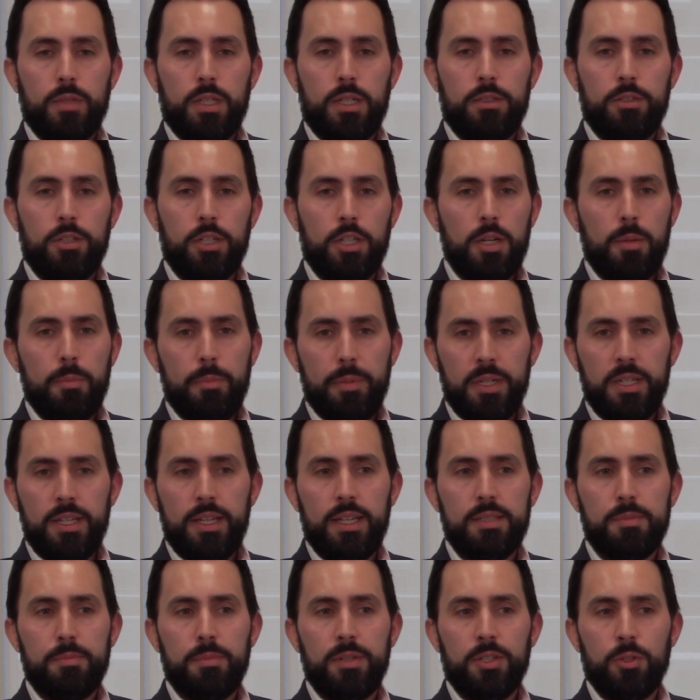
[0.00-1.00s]
the company
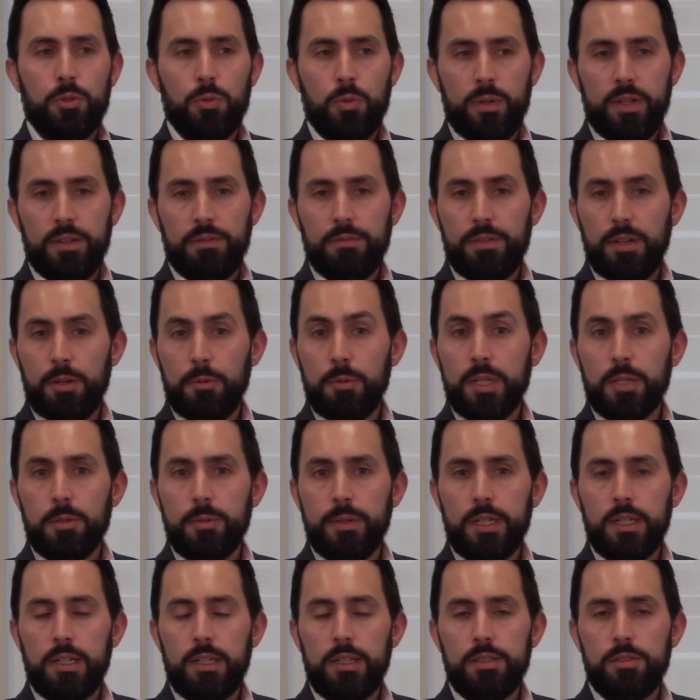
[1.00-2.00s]
has been growing very
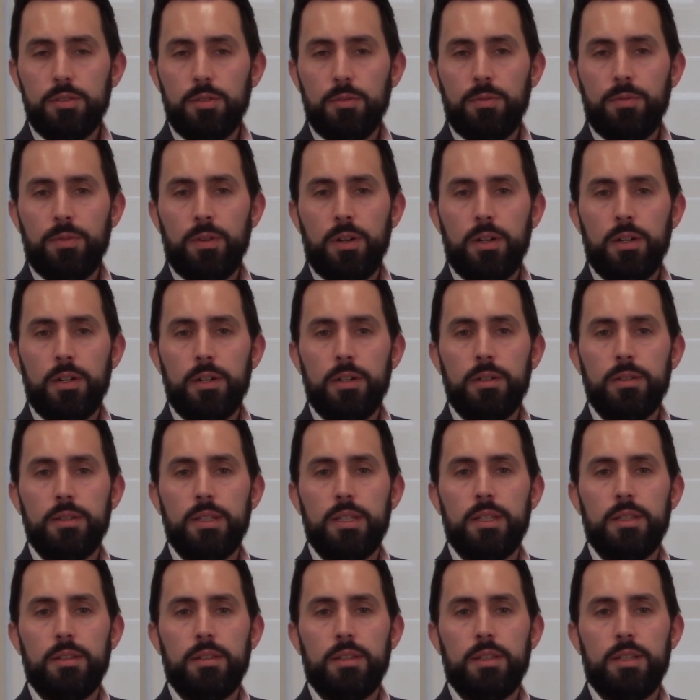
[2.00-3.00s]
quickly so far.
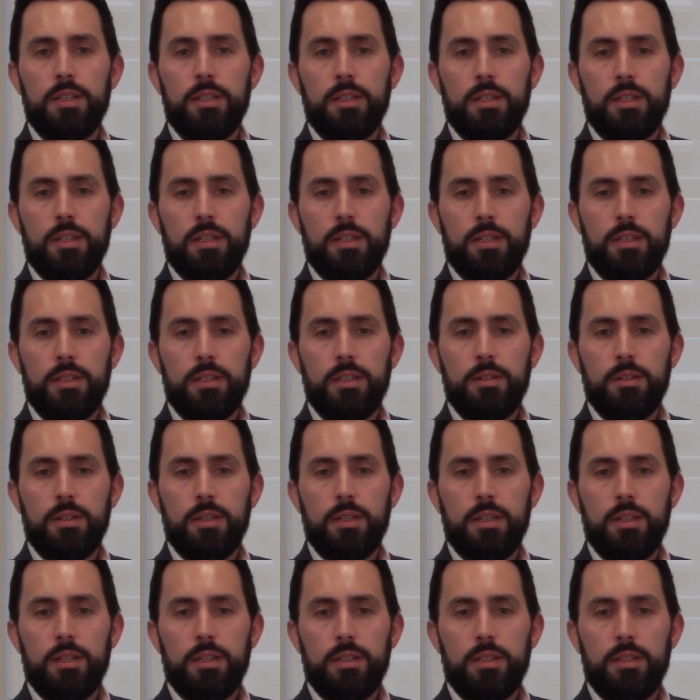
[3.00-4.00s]

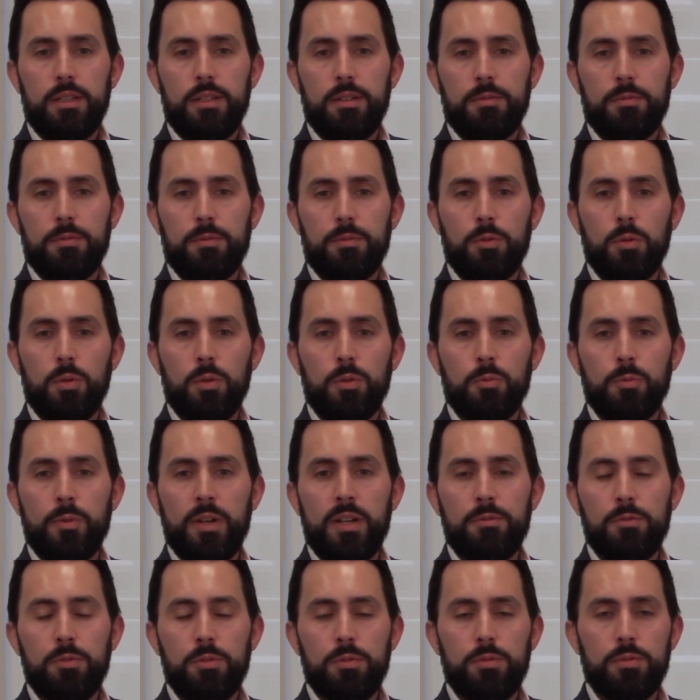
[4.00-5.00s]
They've grown
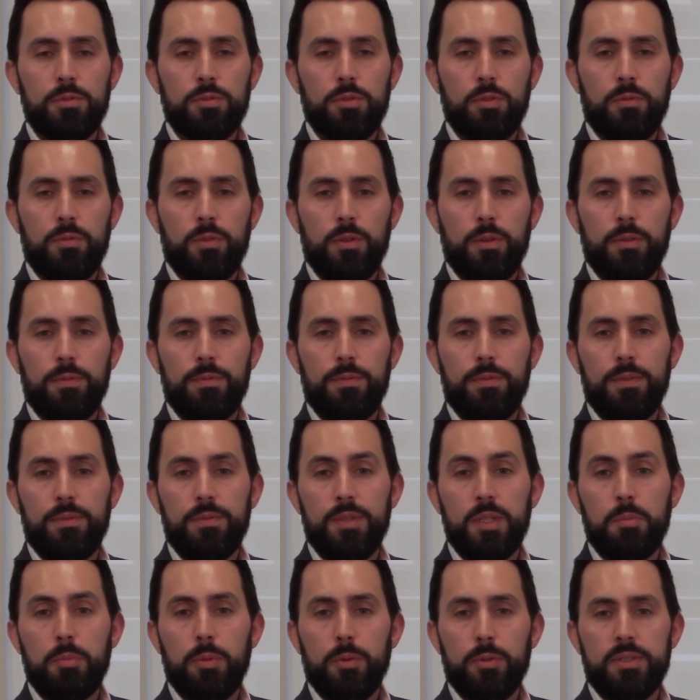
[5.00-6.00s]
revenues over
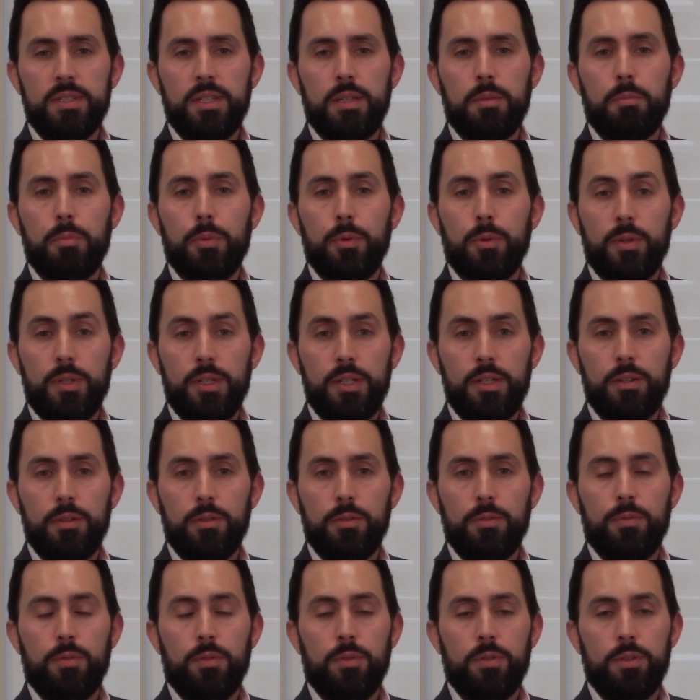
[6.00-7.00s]
50% per
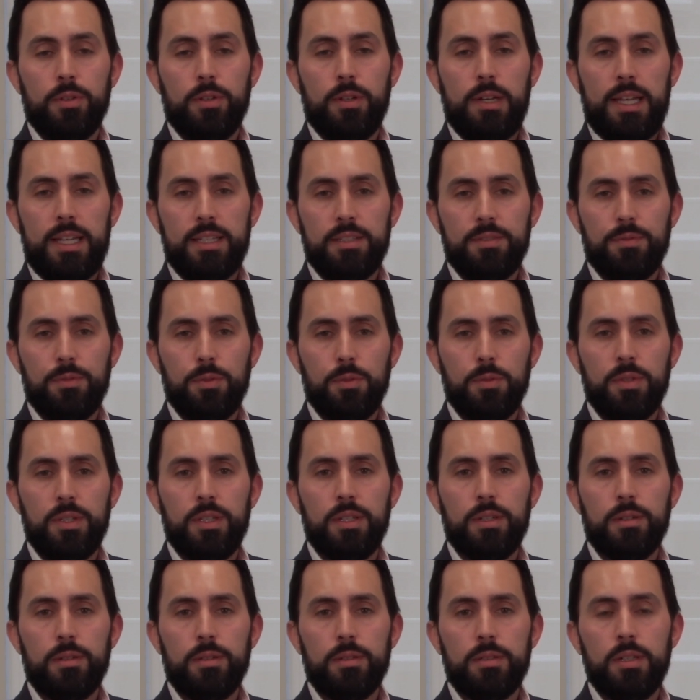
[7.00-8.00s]
year for the last few
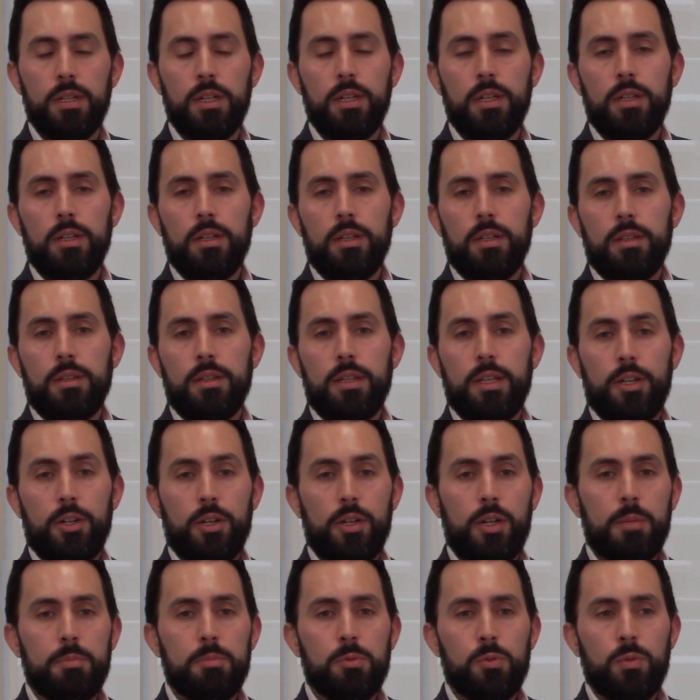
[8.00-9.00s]
years.
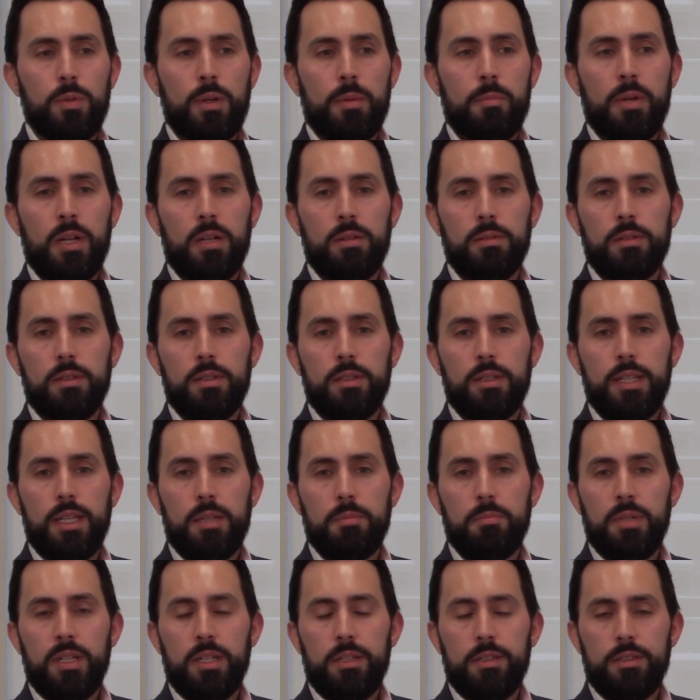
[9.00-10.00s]
They're up to about
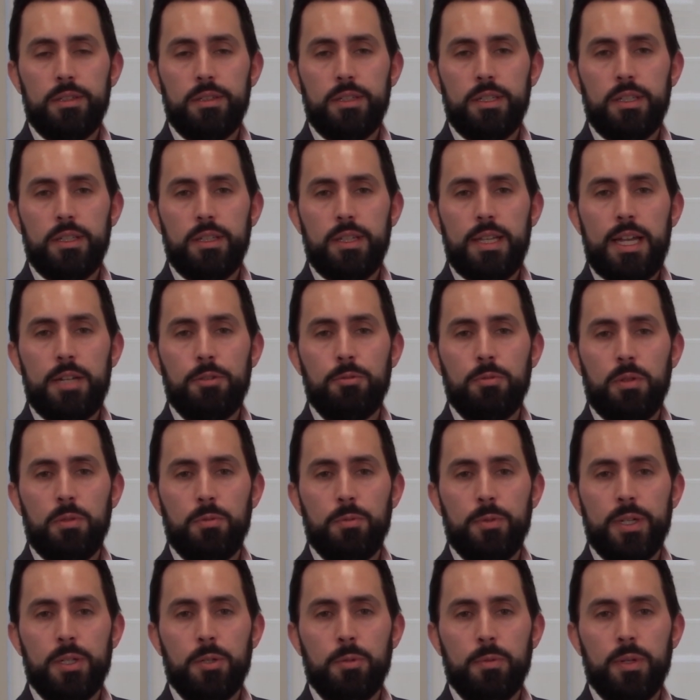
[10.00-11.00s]
10 million in annual
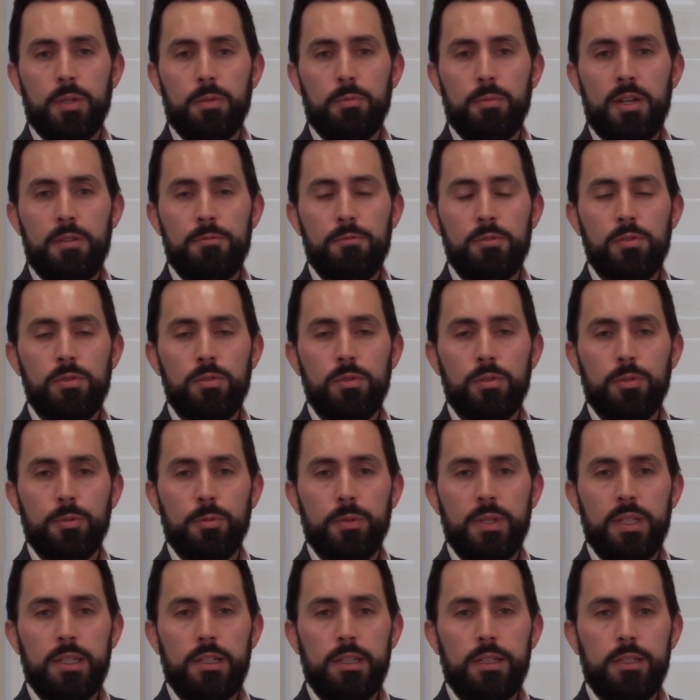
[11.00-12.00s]
recurring revenue
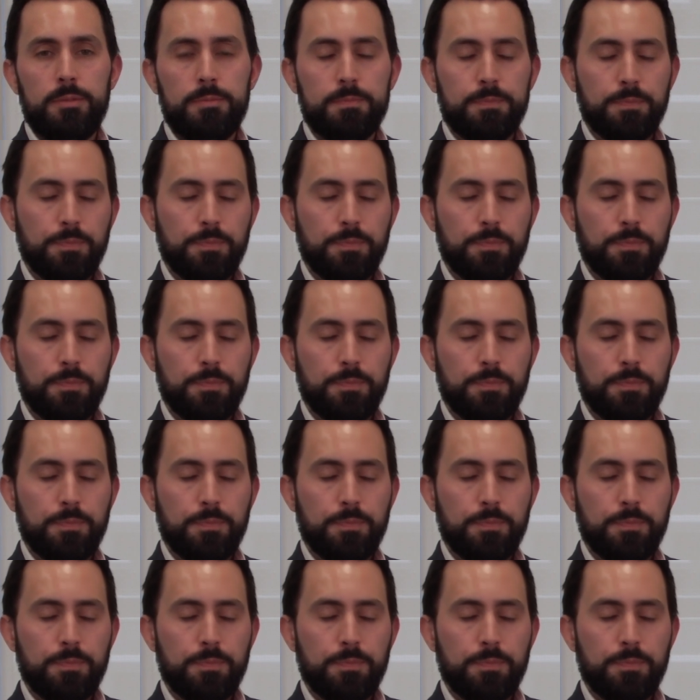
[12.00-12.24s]
currently.